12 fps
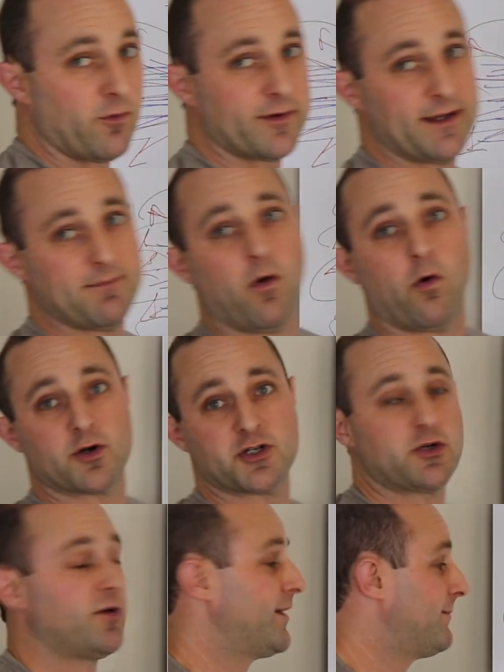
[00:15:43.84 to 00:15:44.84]
for them or
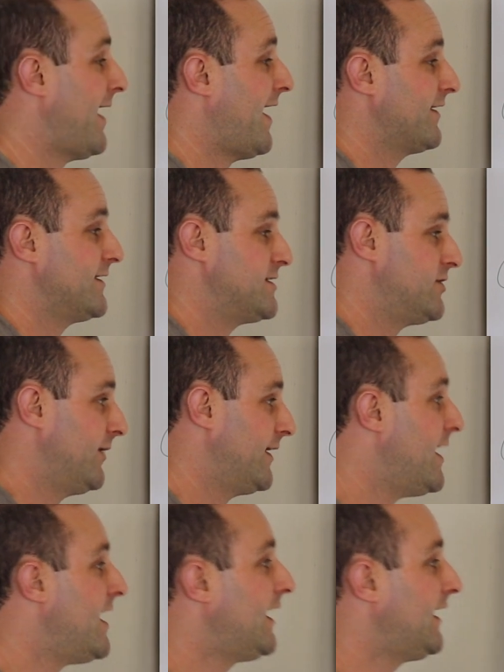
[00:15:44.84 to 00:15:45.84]
show them how to do it.